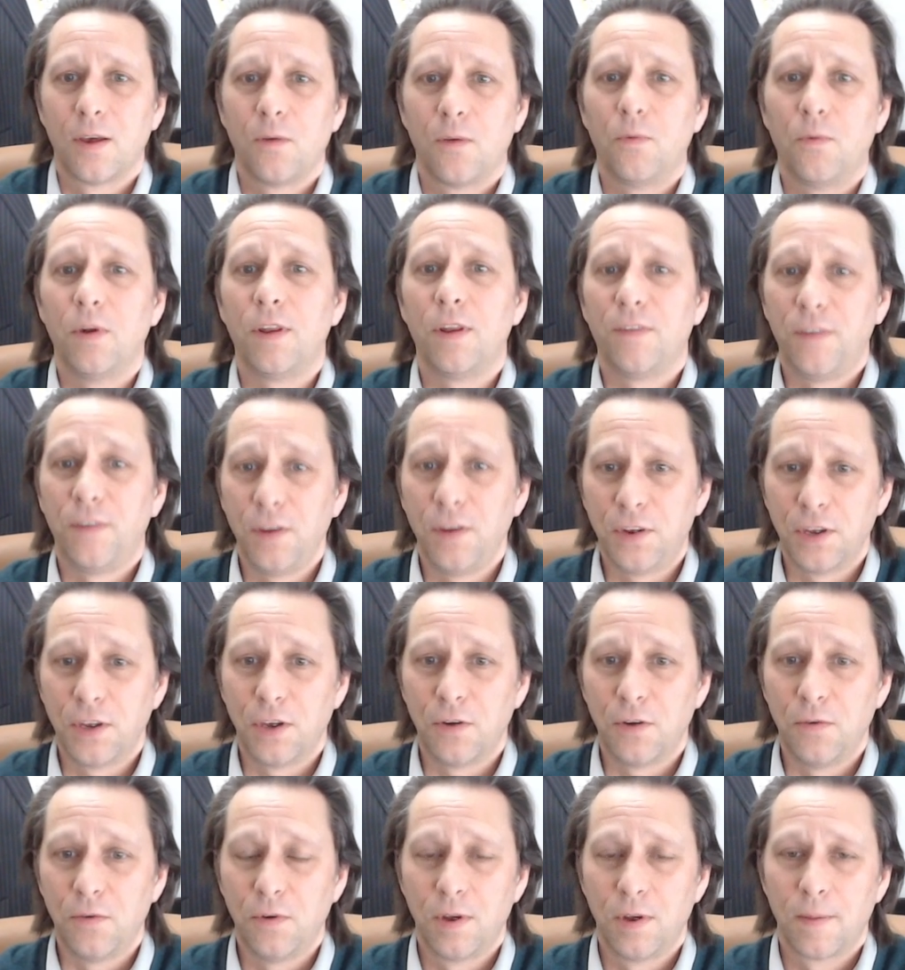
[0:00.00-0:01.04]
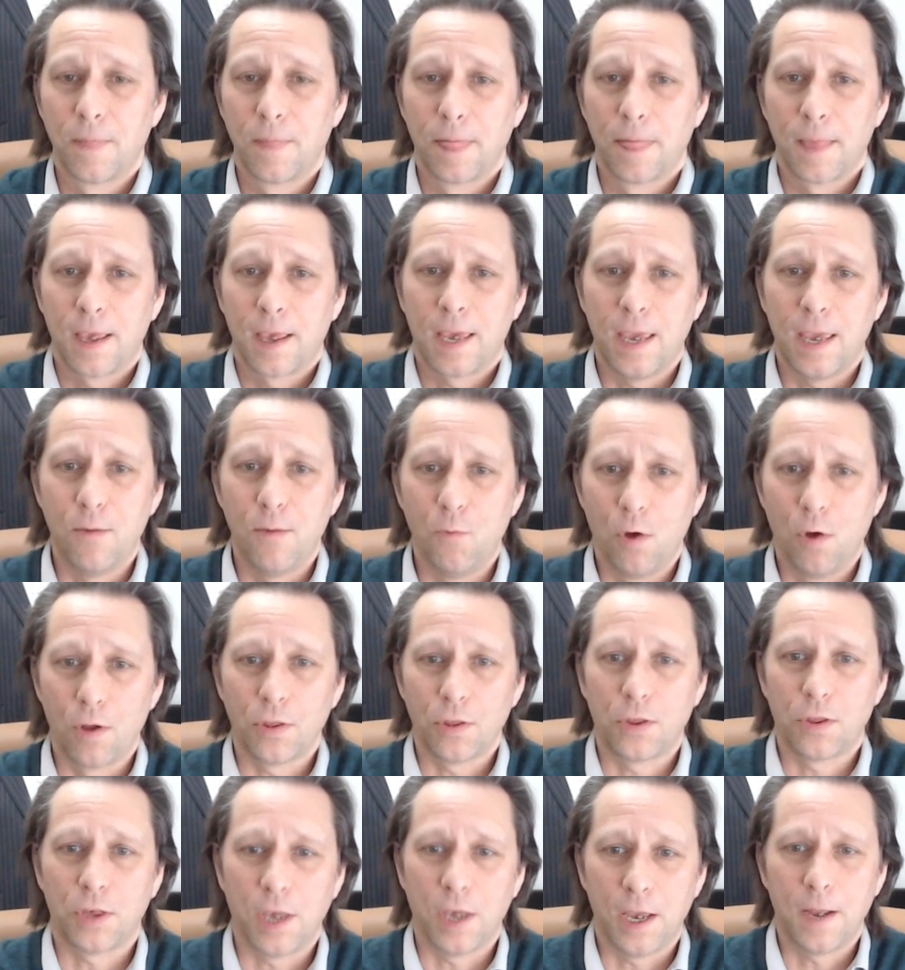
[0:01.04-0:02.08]
Well, if you do, keep
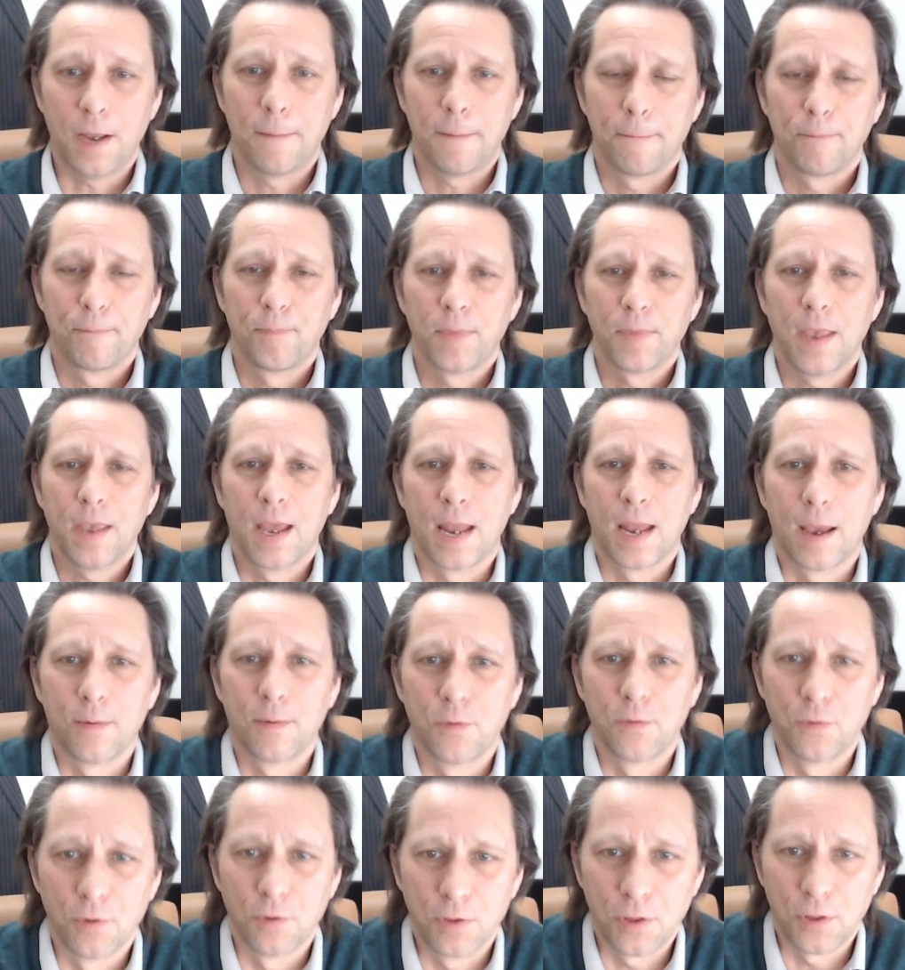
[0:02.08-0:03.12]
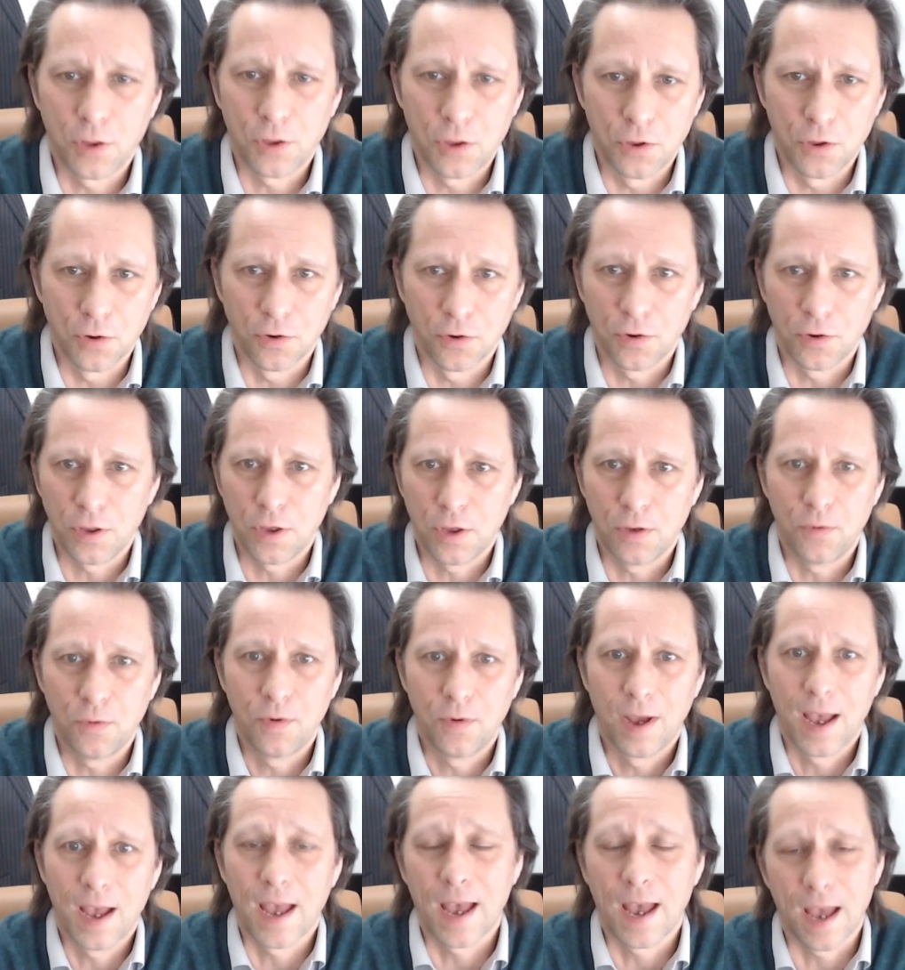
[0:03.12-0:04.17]
watching and I'm going to show you
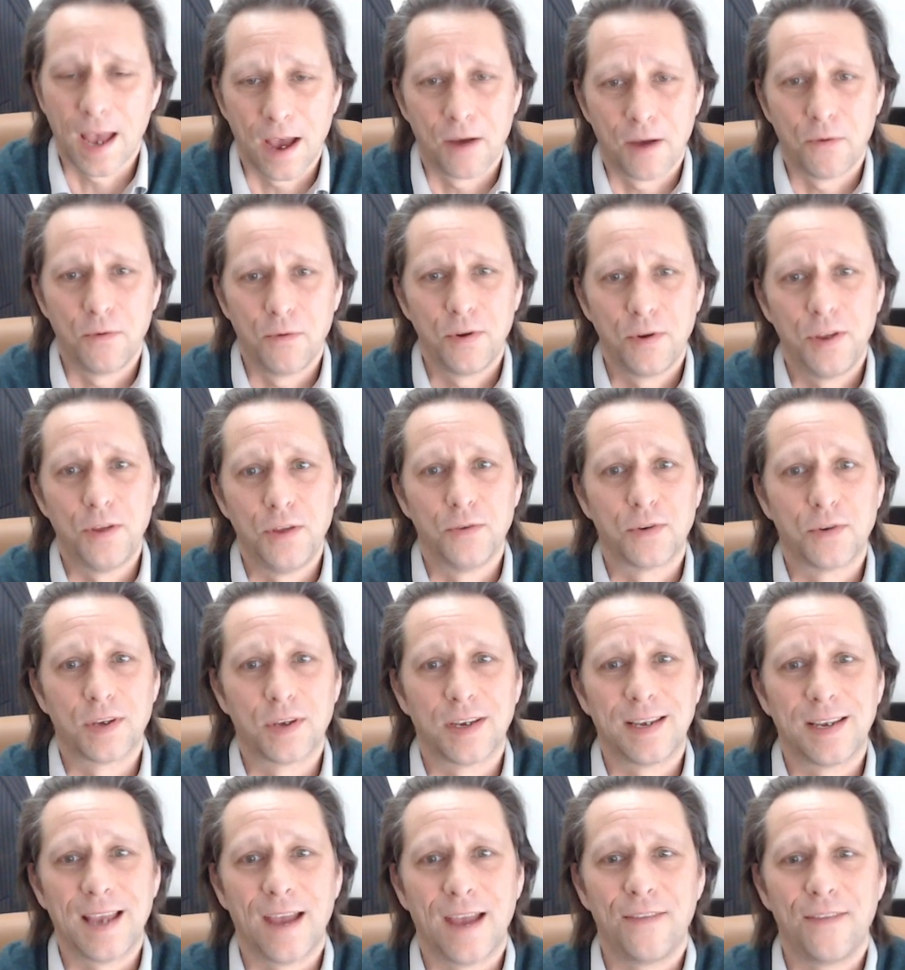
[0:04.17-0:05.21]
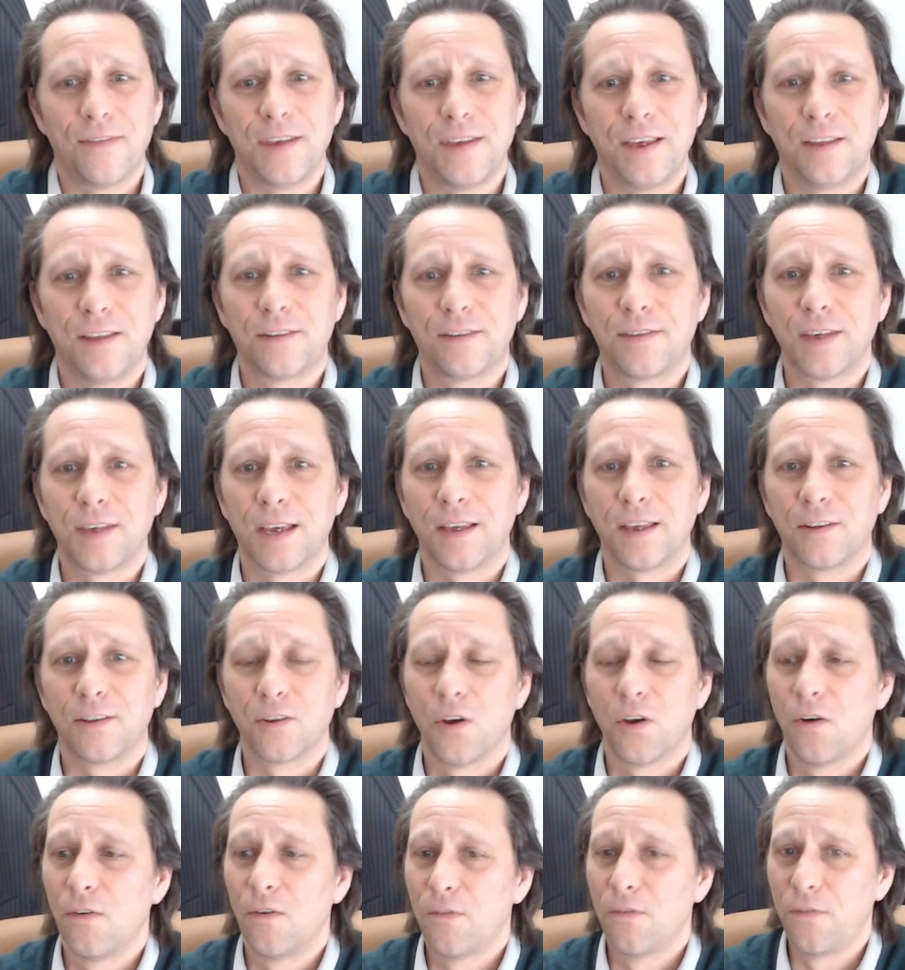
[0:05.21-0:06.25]
how you can get these
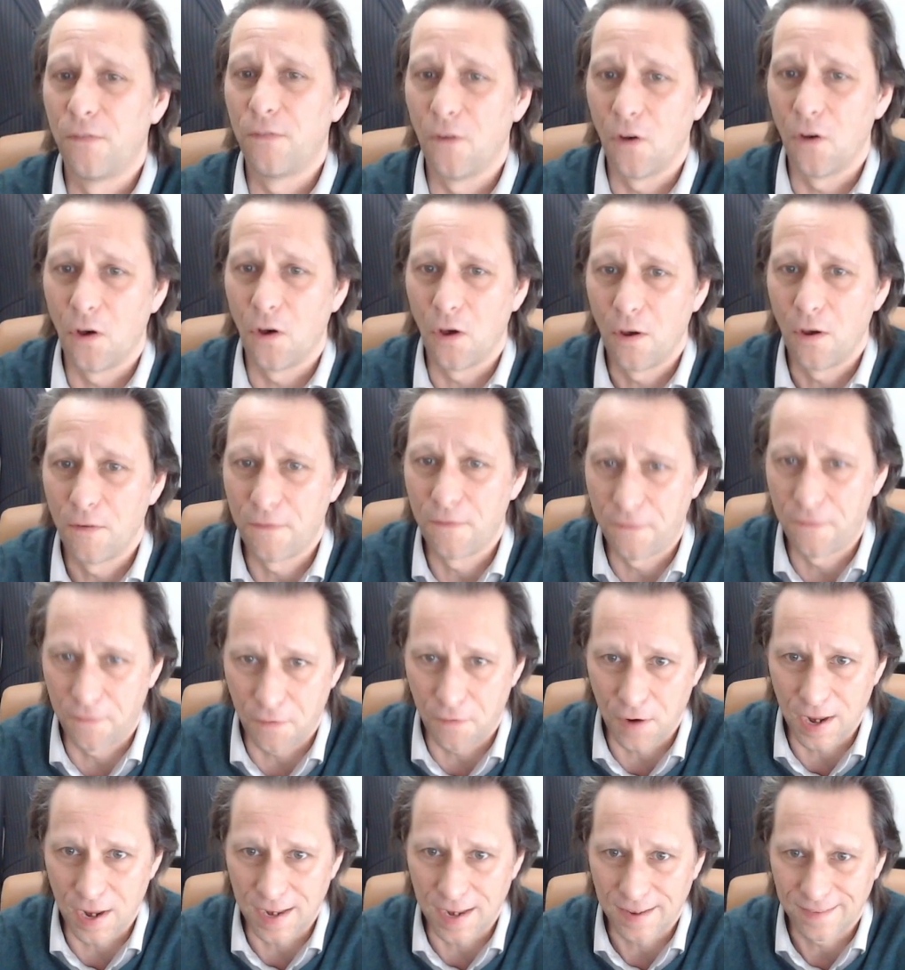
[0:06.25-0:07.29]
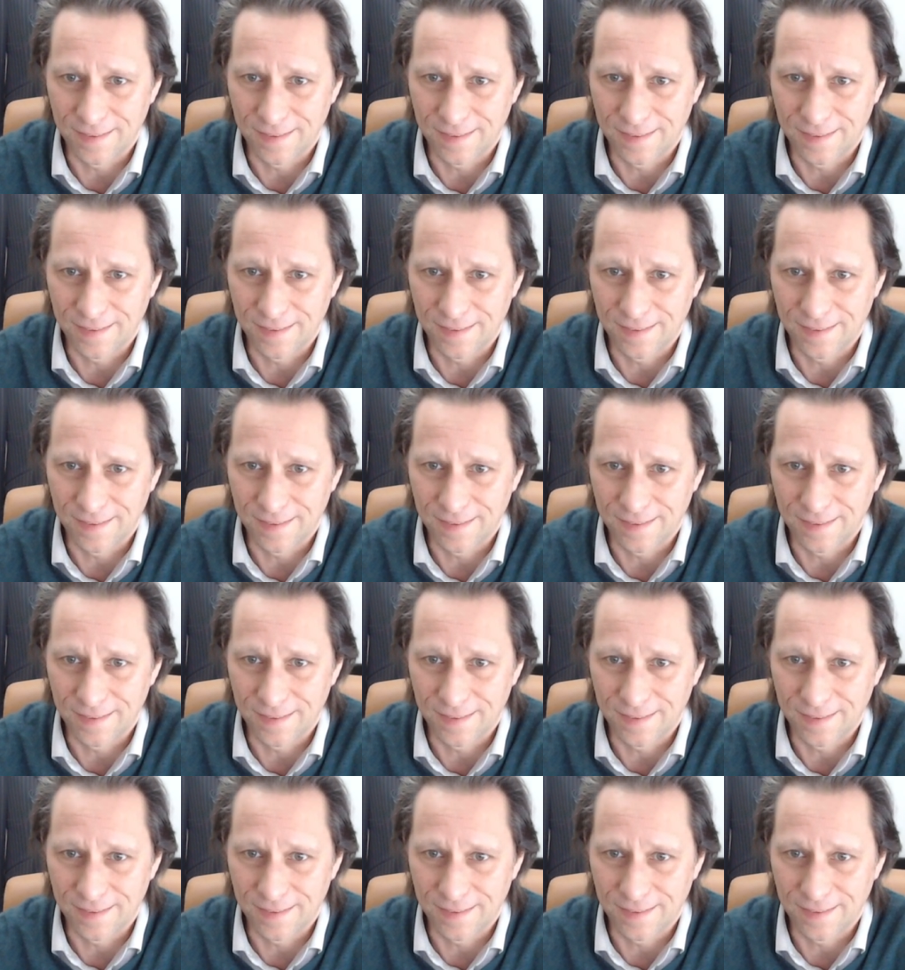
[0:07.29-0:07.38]
things for free.